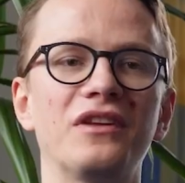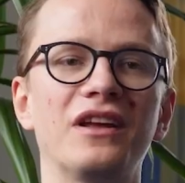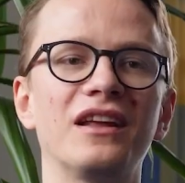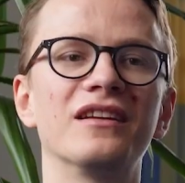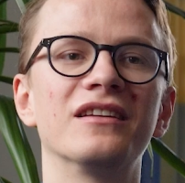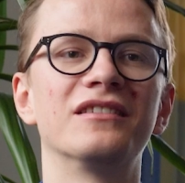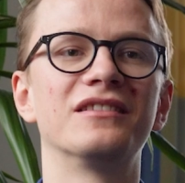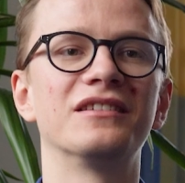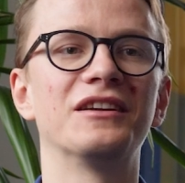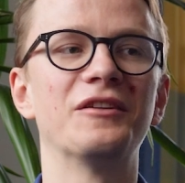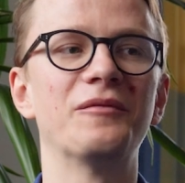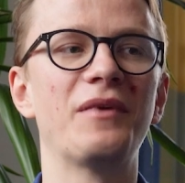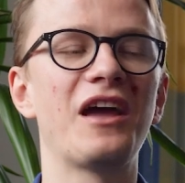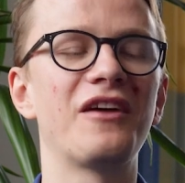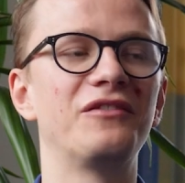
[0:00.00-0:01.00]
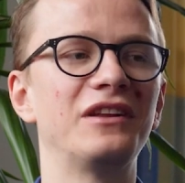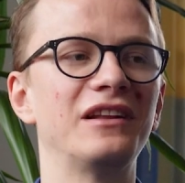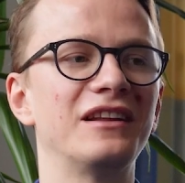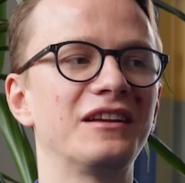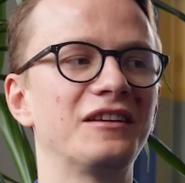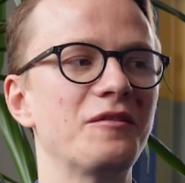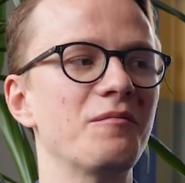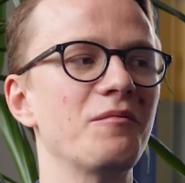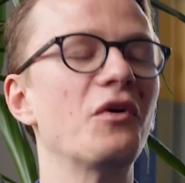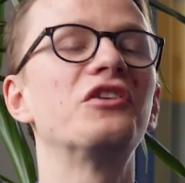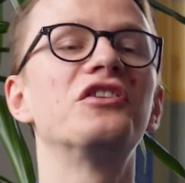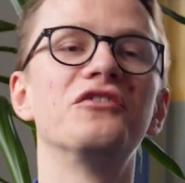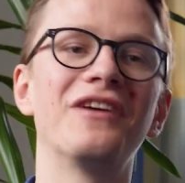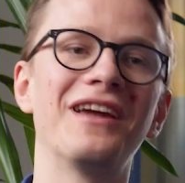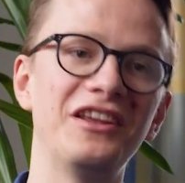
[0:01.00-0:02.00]
and having like a
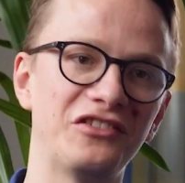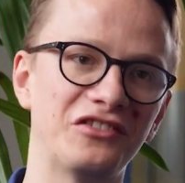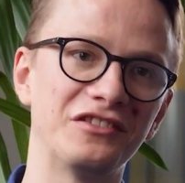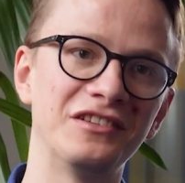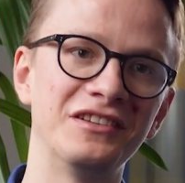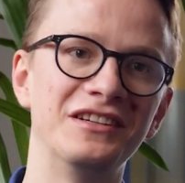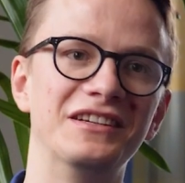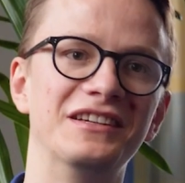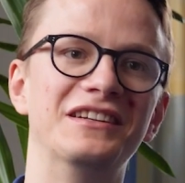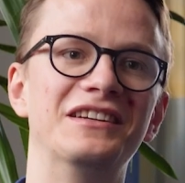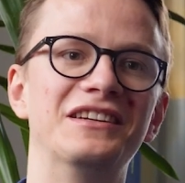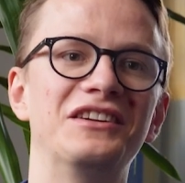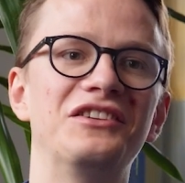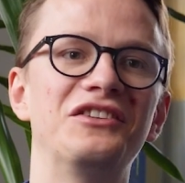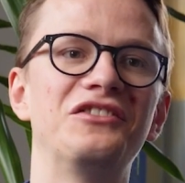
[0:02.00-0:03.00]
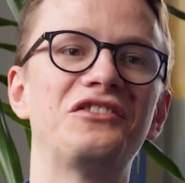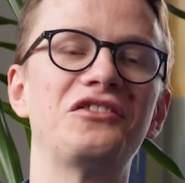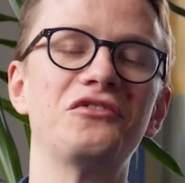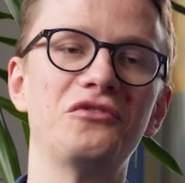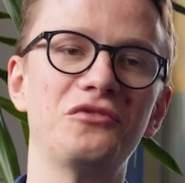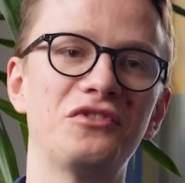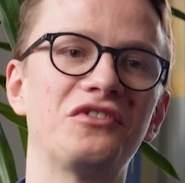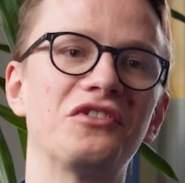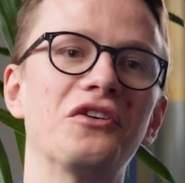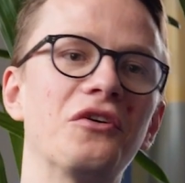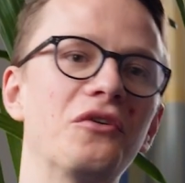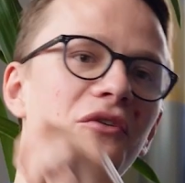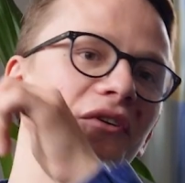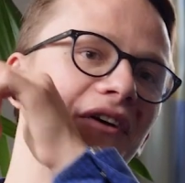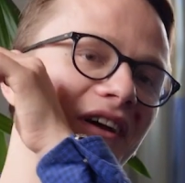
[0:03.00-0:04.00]
motivation to do
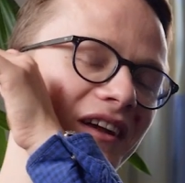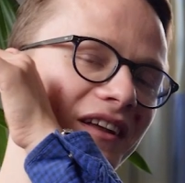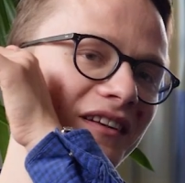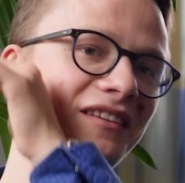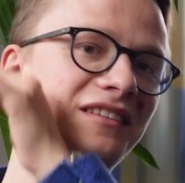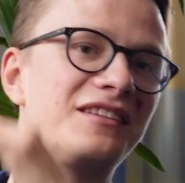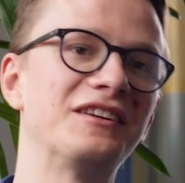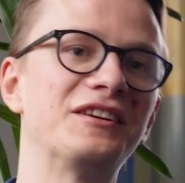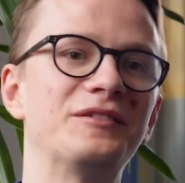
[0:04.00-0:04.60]
so, and